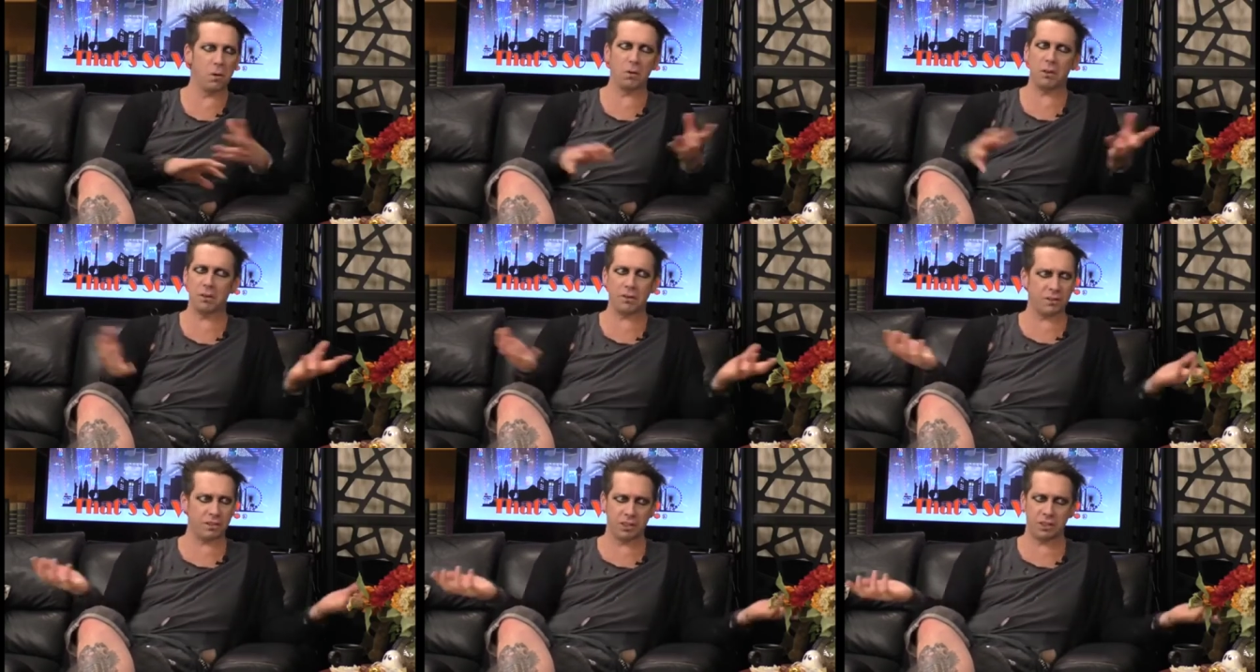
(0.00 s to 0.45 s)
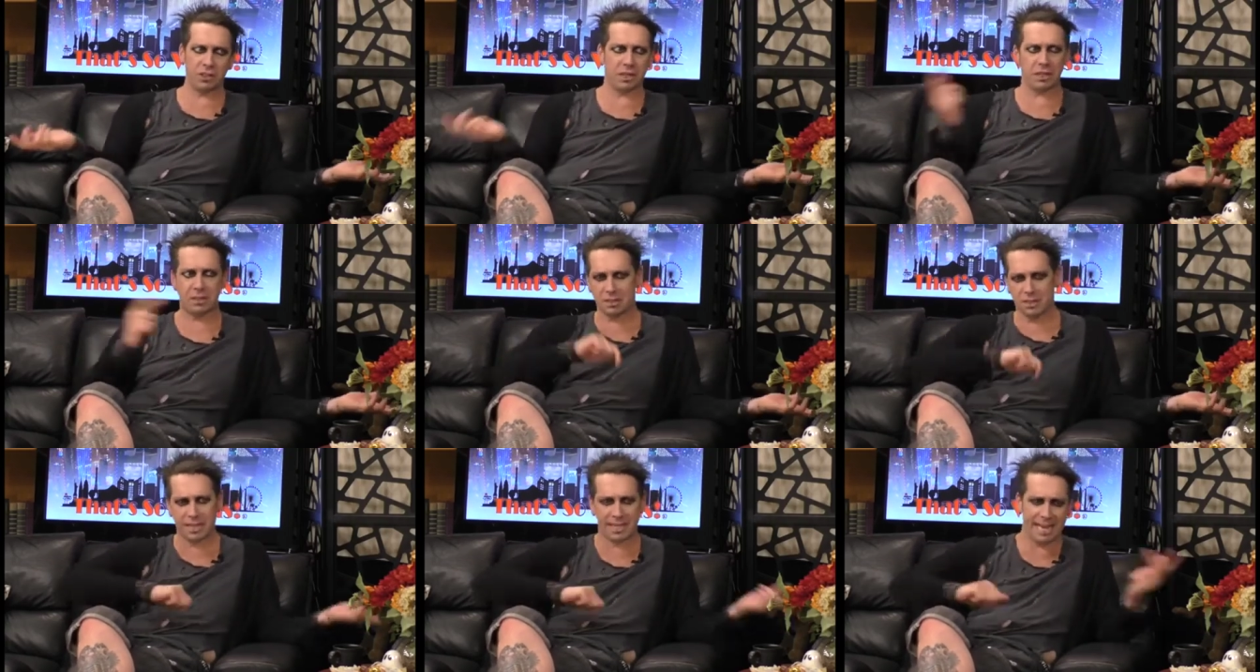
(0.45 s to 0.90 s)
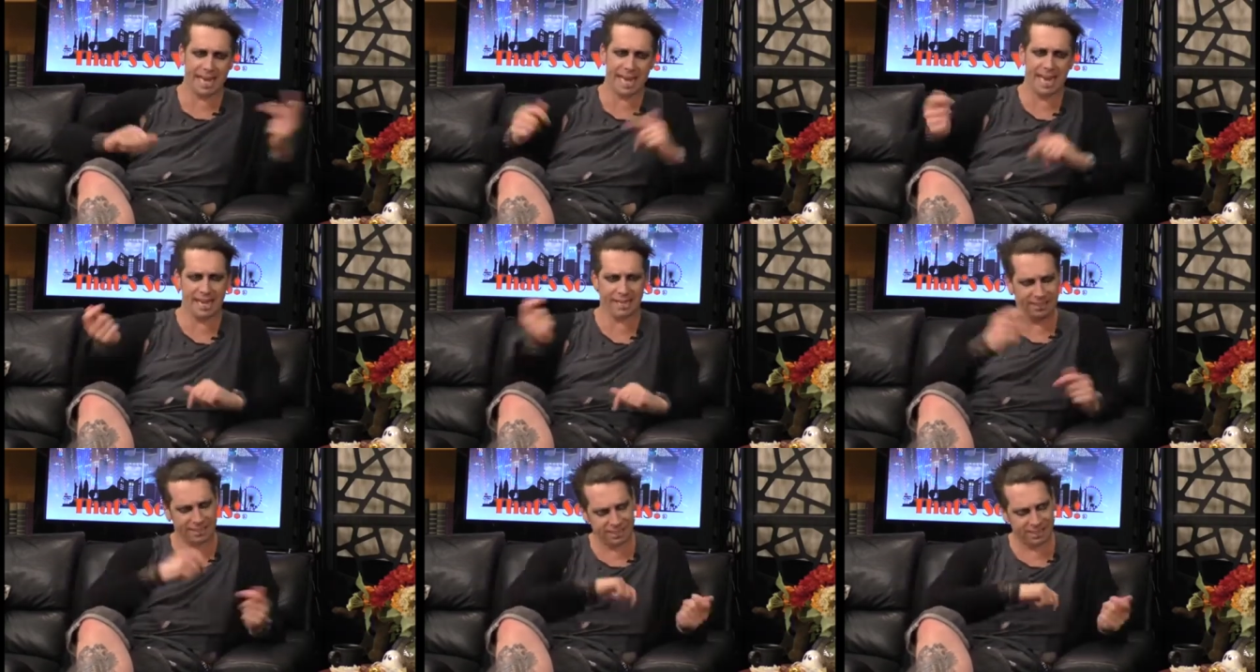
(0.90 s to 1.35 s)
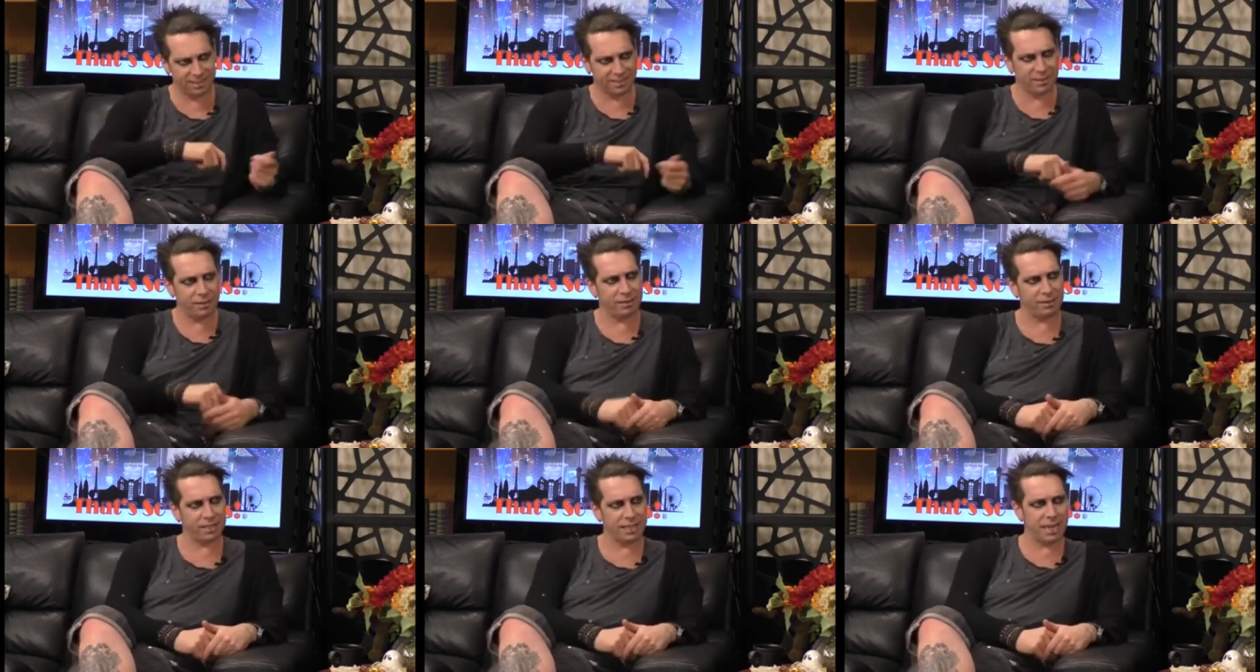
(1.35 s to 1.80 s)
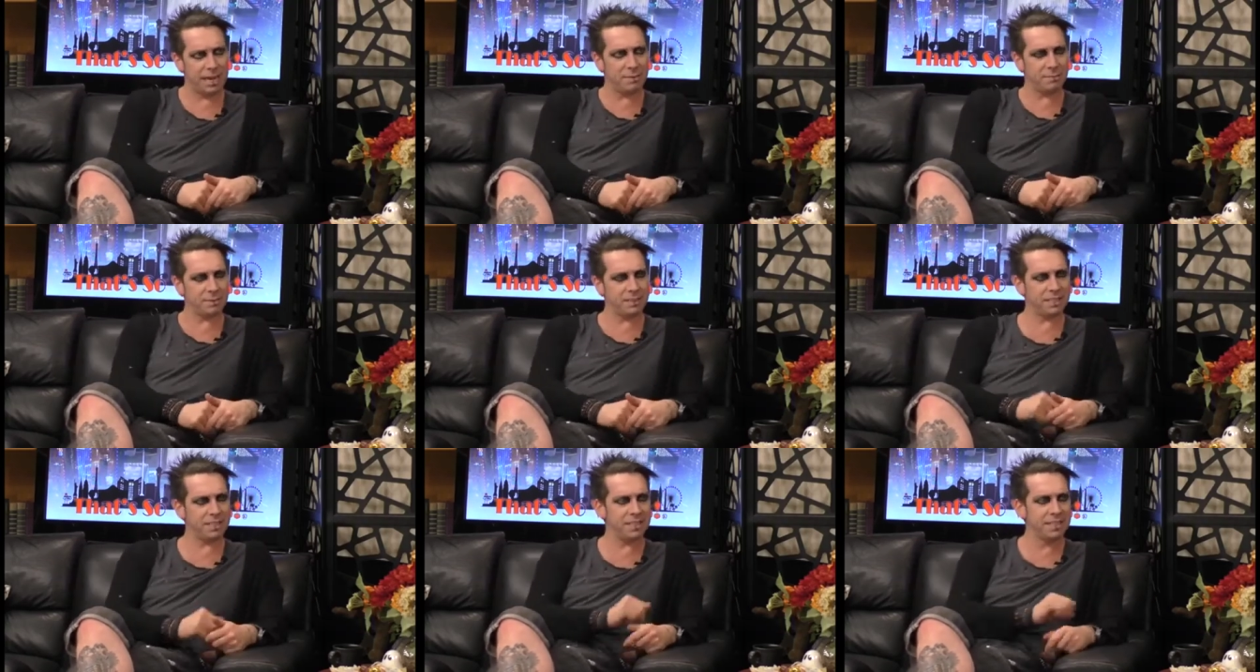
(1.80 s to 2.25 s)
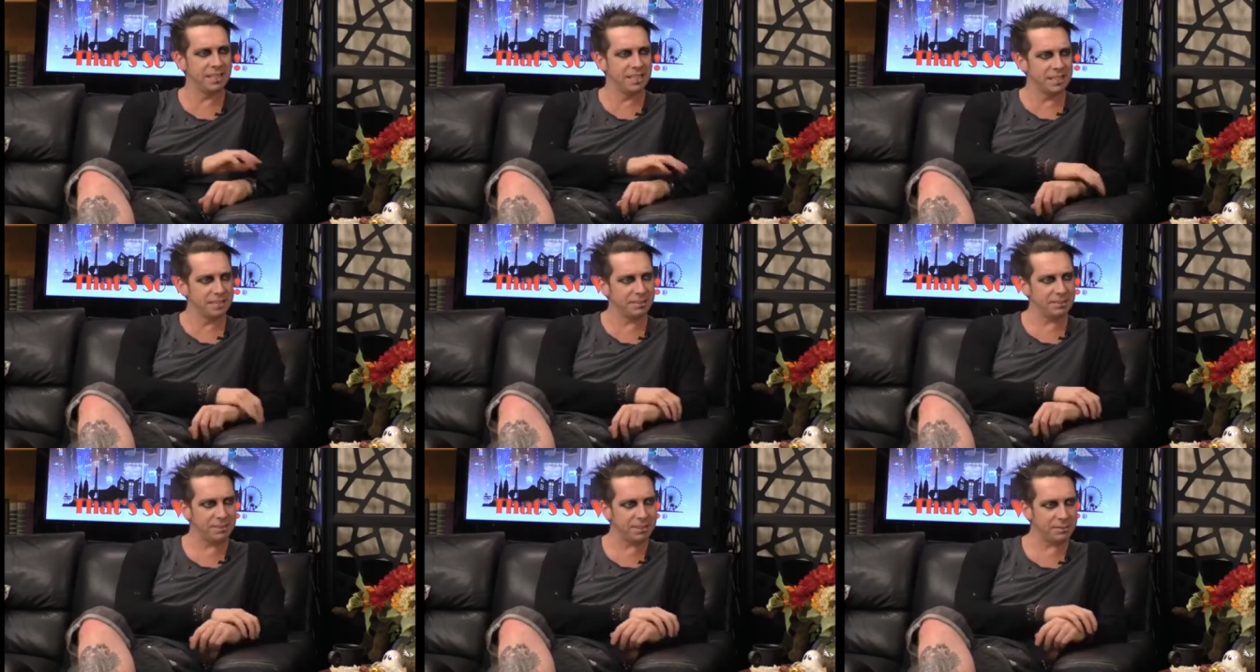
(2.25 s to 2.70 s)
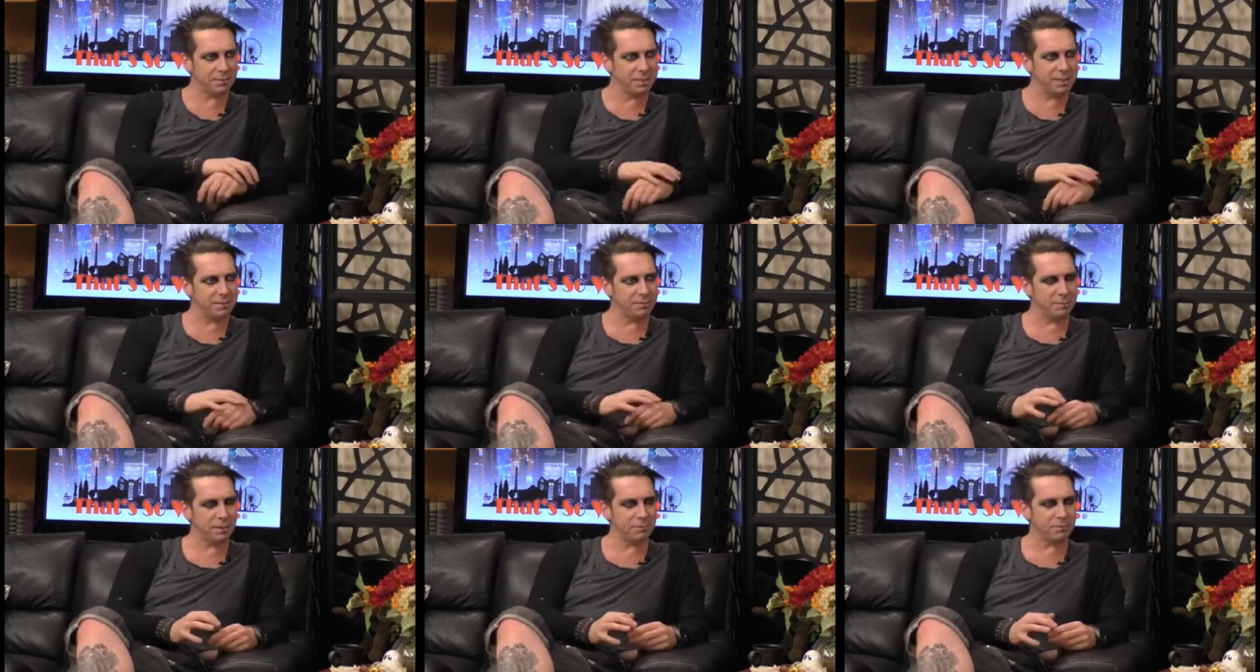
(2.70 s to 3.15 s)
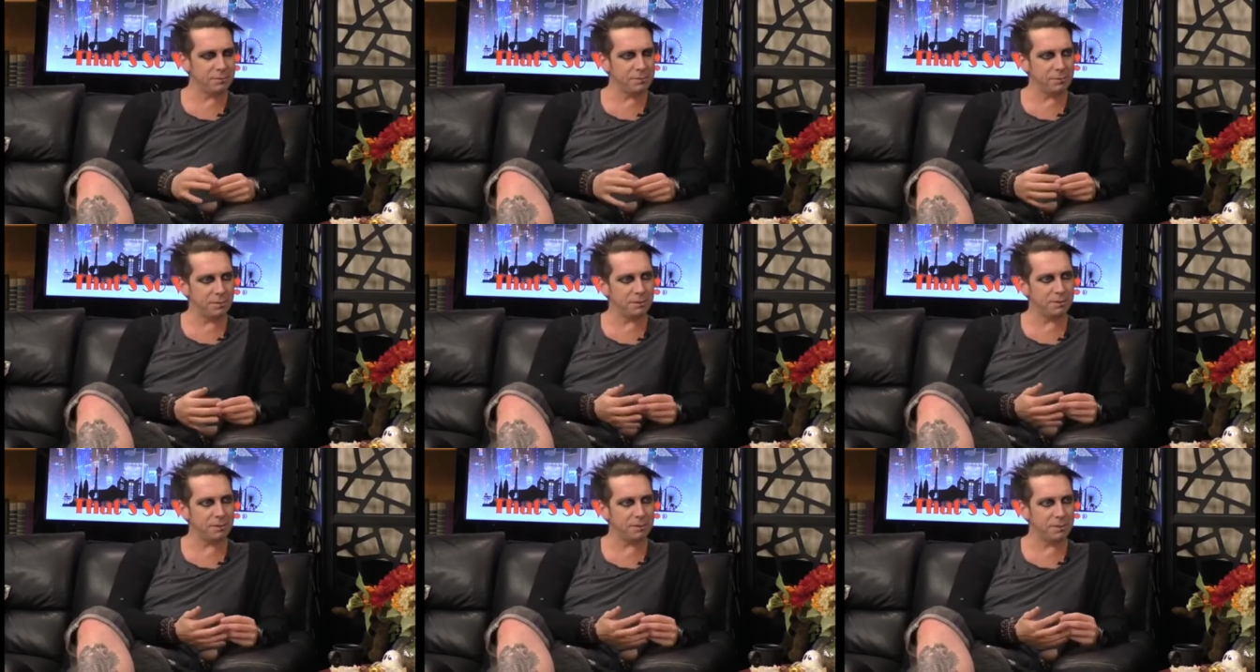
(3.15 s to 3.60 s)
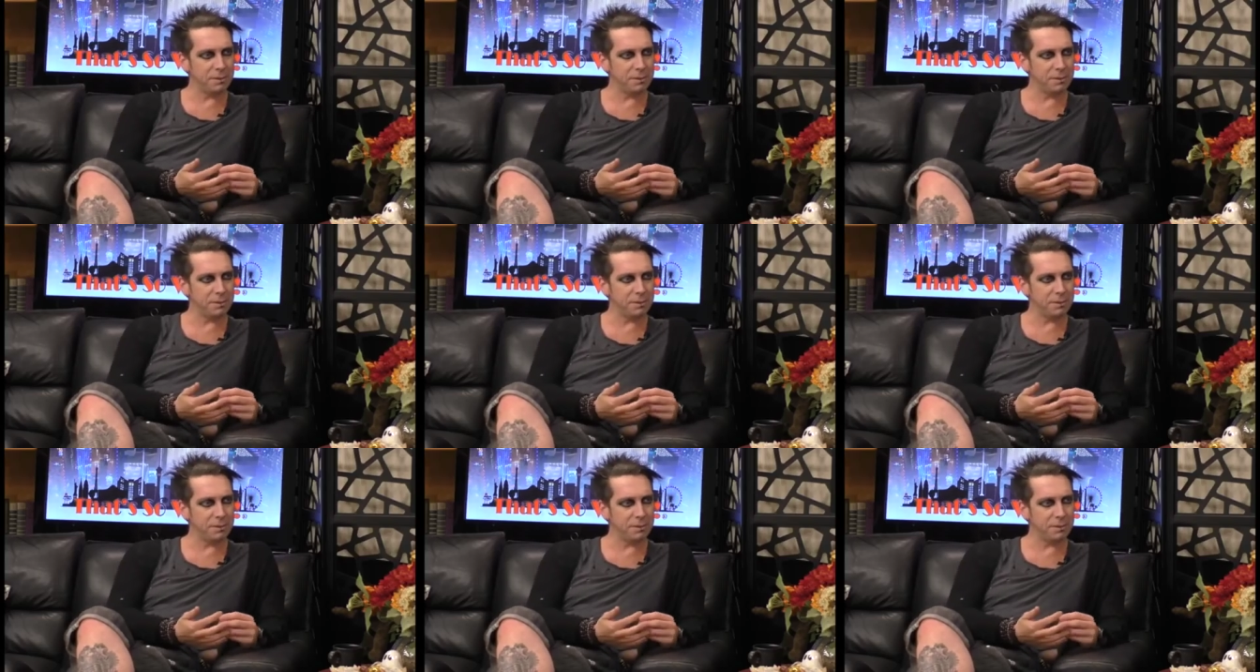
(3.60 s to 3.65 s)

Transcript: all of the junk I can and just loading up and then turning my room into a